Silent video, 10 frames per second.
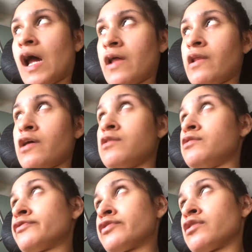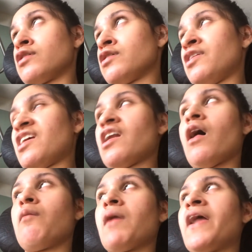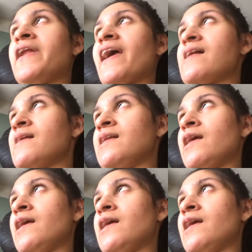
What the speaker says: and then did all my daily